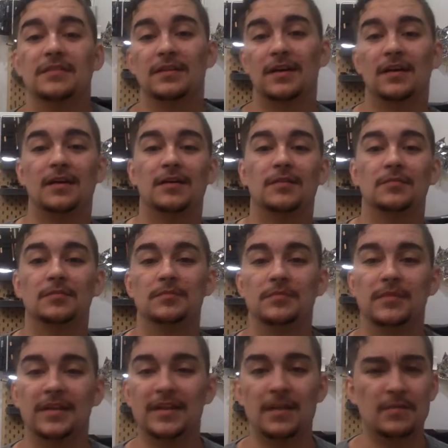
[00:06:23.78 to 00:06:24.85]
And
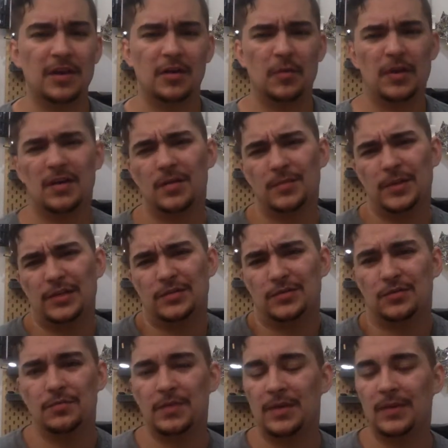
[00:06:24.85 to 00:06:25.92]
that may or may not be
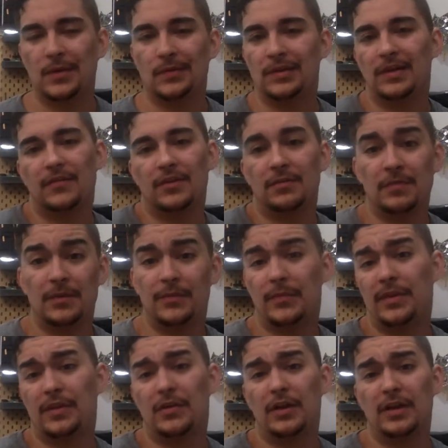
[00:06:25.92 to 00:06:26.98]
true. Maybe I would love it. Maybe it'd
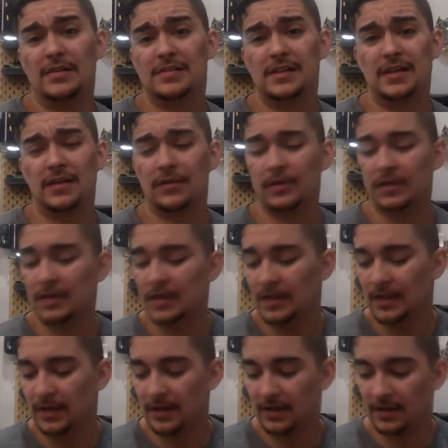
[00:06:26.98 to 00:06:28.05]
be the greatest thing ever.
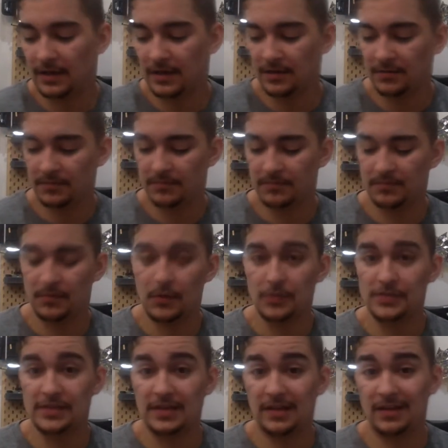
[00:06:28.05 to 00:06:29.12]

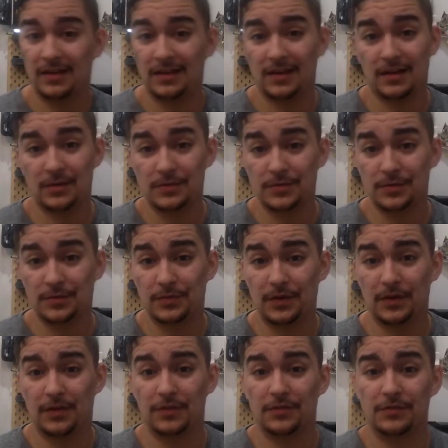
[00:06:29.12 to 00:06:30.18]
Mostly I think it comes from a
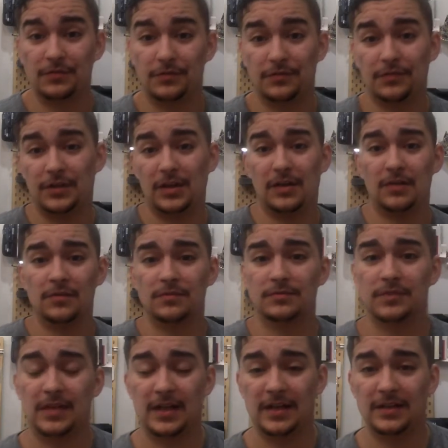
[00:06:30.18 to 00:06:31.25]
fear of,
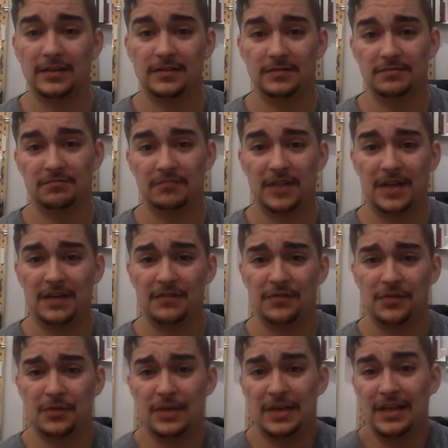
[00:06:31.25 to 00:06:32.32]
I have
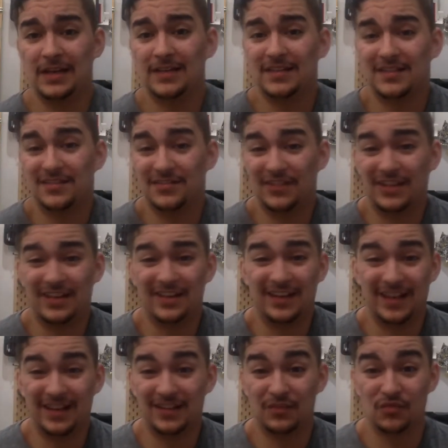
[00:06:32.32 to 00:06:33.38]
3 kids to feed.
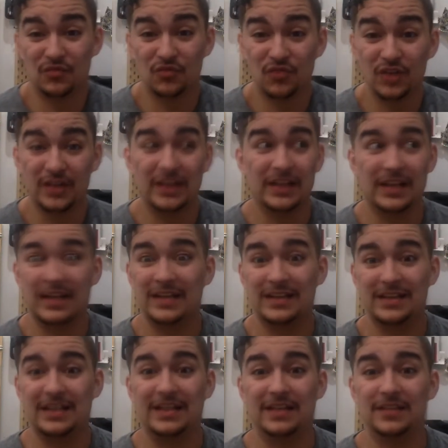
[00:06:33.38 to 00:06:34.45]
They really like
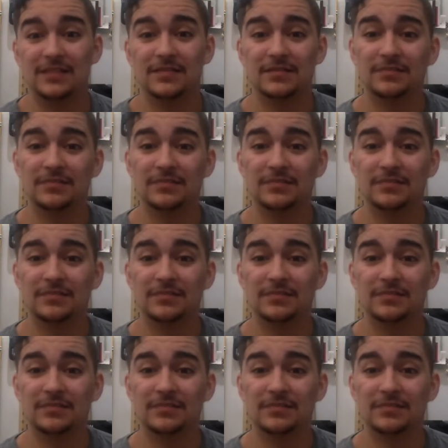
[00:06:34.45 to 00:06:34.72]
to eat.